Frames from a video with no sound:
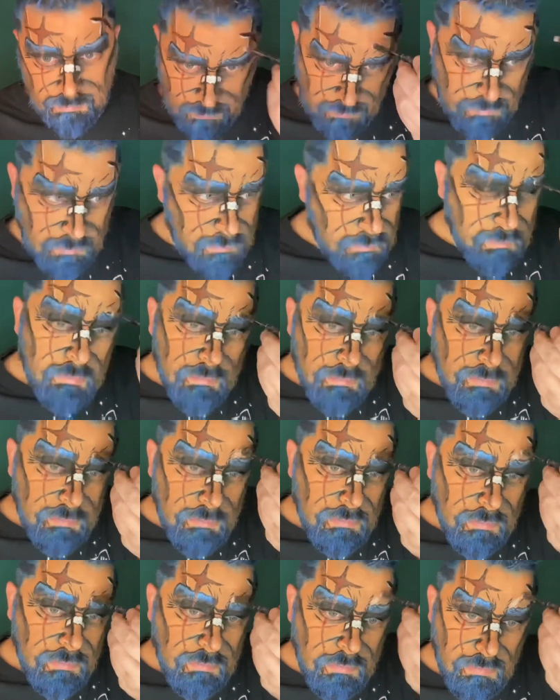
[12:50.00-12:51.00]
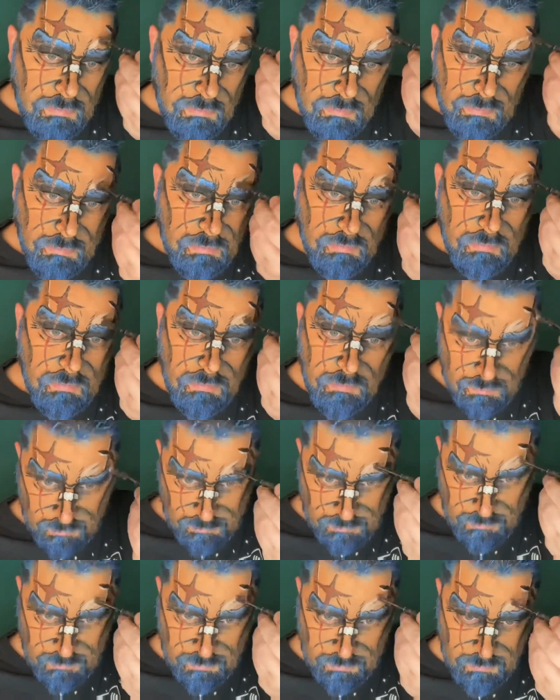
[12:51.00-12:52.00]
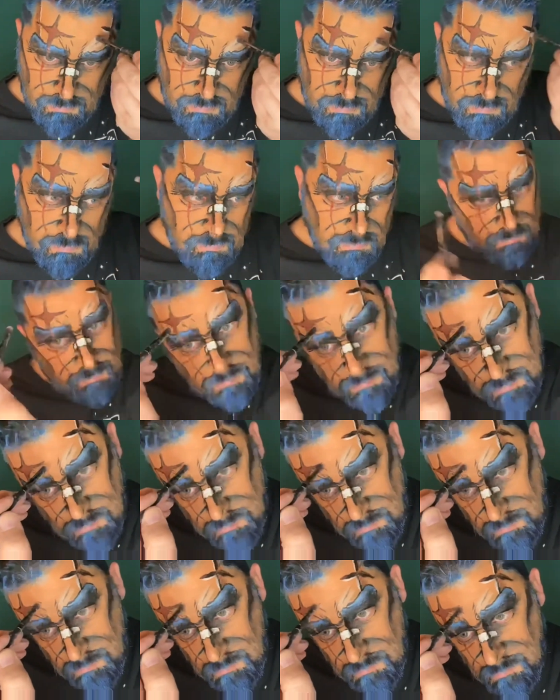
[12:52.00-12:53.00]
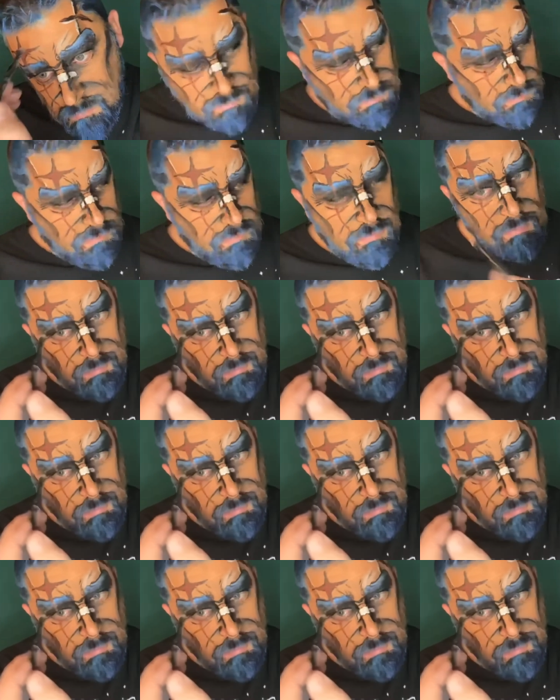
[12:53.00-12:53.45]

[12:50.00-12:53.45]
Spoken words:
and that way it looks very well to be